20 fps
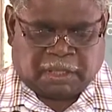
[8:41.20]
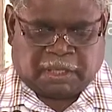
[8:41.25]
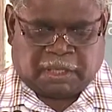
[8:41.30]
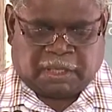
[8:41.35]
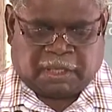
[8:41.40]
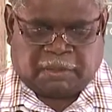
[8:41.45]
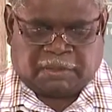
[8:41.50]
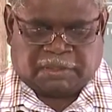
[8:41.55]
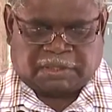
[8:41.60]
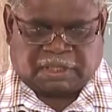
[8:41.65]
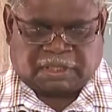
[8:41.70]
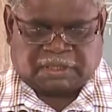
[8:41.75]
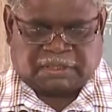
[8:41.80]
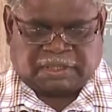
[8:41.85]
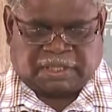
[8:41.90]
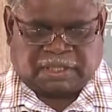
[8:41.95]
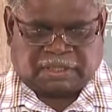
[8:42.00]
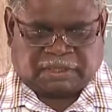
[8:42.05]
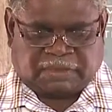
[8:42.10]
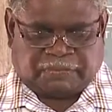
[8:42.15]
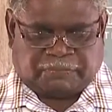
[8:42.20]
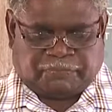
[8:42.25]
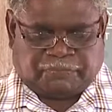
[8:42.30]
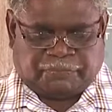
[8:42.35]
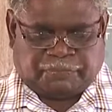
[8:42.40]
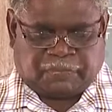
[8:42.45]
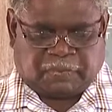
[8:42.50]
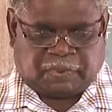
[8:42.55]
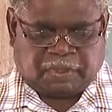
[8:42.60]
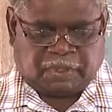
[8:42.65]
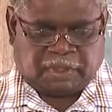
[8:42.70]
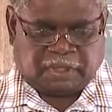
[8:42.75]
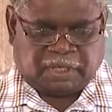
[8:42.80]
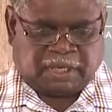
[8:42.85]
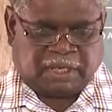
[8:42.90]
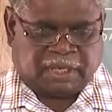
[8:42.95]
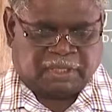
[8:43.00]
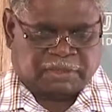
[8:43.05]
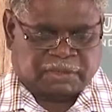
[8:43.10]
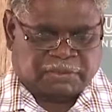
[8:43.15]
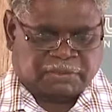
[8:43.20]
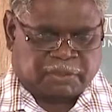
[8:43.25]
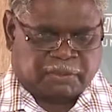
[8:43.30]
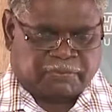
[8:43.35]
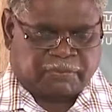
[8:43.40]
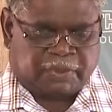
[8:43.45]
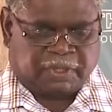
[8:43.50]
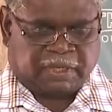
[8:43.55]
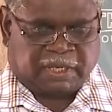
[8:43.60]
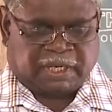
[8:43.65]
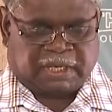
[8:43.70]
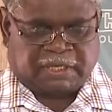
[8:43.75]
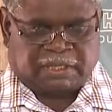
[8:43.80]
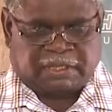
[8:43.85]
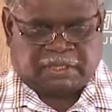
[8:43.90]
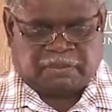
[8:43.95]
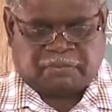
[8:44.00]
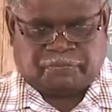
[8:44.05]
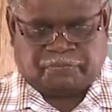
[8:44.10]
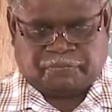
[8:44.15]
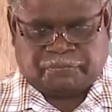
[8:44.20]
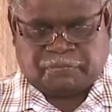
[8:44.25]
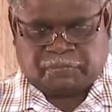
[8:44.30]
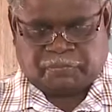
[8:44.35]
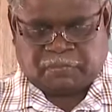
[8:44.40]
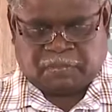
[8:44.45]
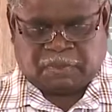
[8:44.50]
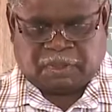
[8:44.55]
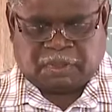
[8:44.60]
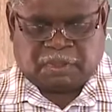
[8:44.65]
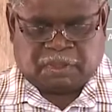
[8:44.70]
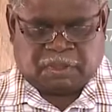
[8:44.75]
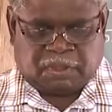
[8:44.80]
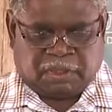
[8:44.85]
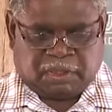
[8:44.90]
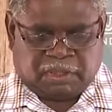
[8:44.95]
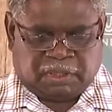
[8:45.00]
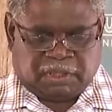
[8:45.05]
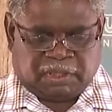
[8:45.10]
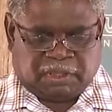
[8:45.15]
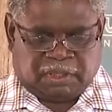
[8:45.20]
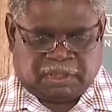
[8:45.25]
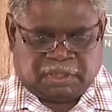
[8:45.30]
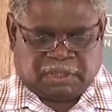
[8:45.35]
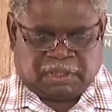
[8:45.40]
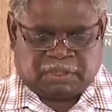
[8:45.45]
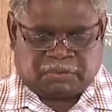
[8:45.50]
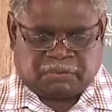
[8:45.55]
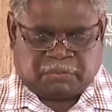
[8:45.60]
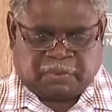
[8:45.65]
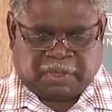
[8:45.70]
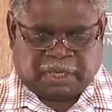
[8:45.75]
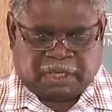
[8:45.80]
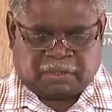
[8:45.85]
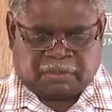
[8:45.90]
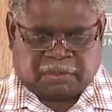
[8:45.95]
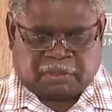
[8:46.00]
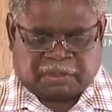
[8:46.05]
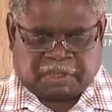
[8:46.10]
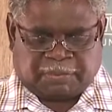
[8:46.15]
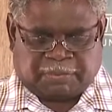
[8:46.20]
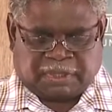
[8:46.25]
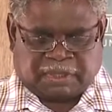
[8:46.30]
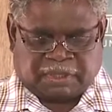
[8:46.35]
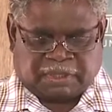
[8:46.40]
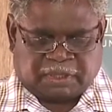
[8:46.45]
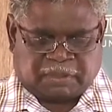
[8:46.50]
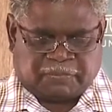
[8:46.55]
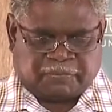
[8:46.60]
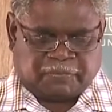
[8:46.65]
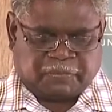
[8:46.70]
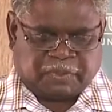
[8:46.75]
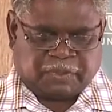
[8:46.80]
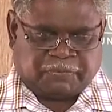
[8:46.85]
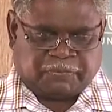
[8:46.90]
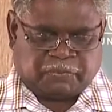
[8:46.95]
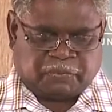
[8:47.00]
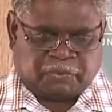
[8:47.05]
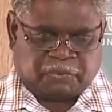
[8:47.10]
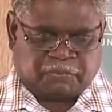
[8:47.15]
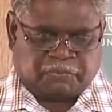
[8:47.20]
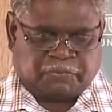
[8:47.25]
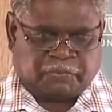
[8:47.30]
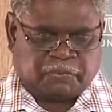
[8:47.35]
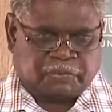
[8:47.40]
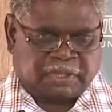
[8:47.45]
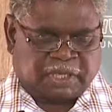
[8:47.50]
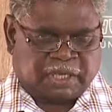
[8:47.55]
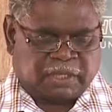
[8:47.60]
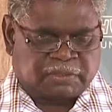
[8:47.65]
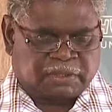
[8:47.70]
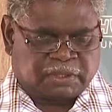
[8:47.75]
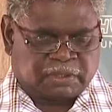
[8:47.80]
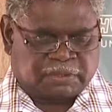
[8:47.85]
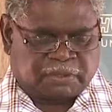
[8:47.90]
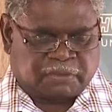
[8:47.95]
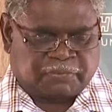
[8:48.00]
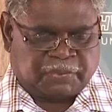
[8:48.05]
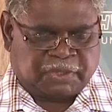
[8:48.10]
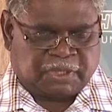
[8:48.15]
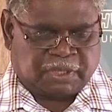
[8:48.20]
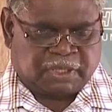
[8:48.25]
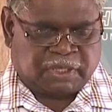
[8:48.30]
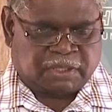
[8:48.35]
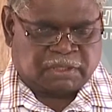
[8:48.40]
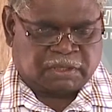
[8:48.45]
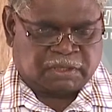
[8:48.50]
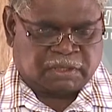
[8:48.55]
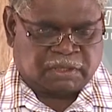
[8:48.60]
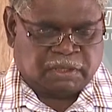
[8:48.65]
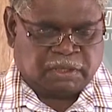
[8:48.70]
Our success as a sovereign nation is well documented for thousands of years.